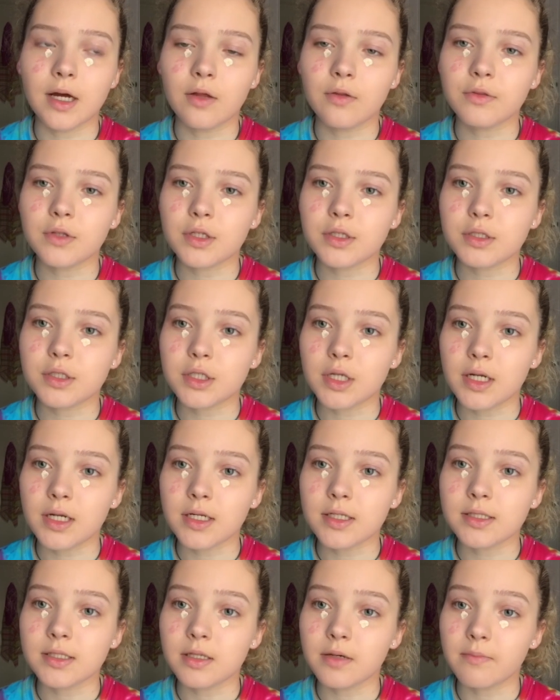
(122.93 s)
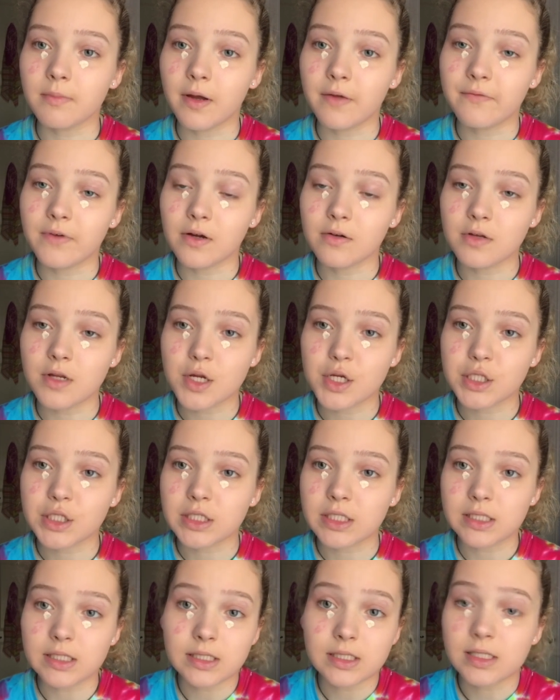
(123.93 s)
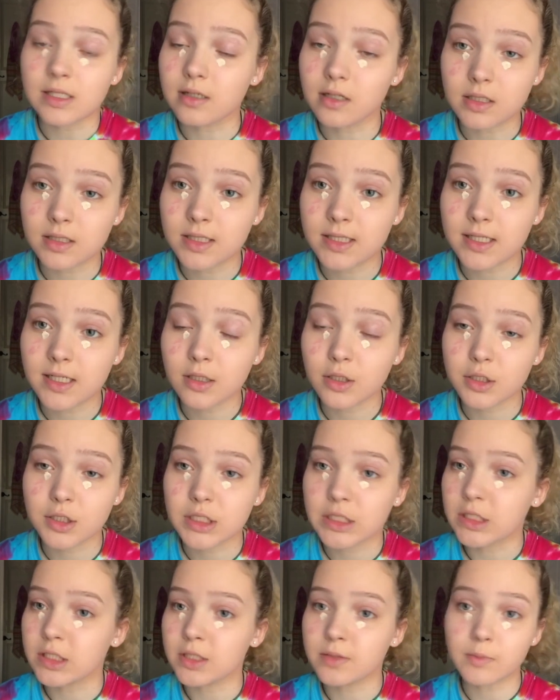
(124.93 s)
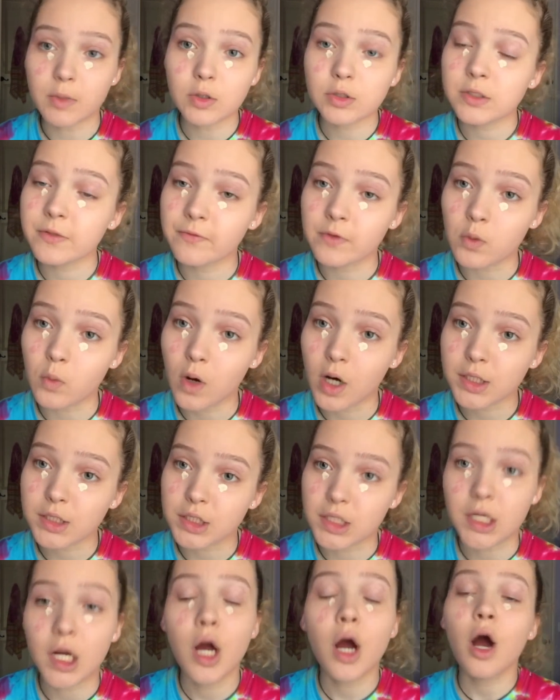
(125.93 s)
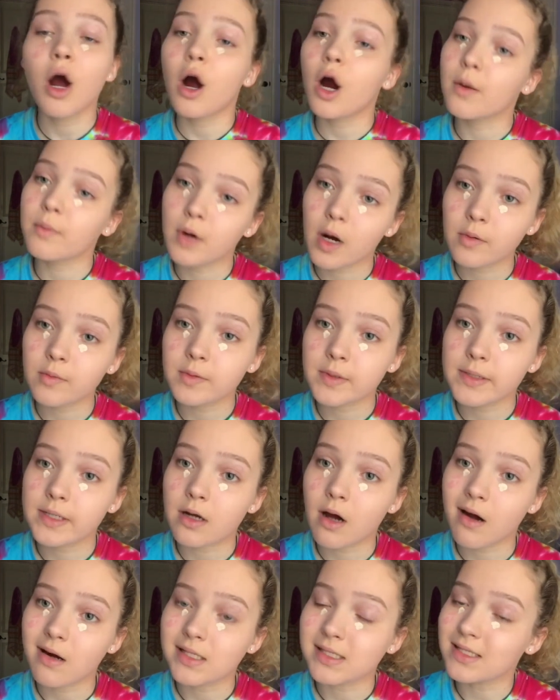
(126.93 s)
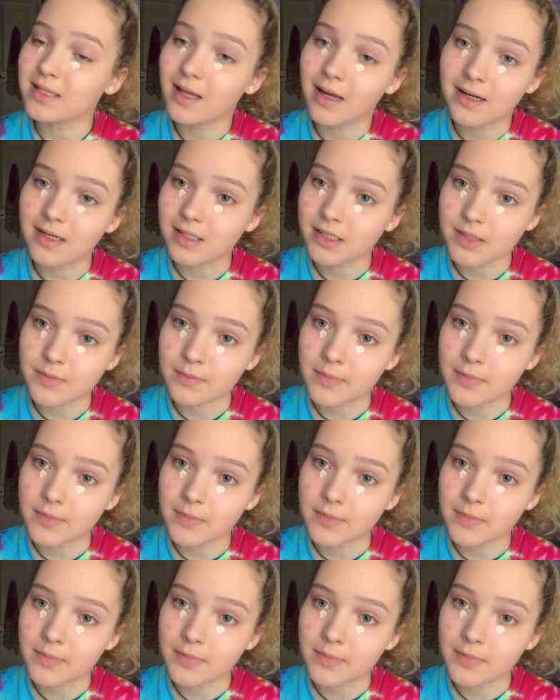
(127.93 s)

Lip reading: out the shades of my foundations and concealers because most of you watching are probably not as light as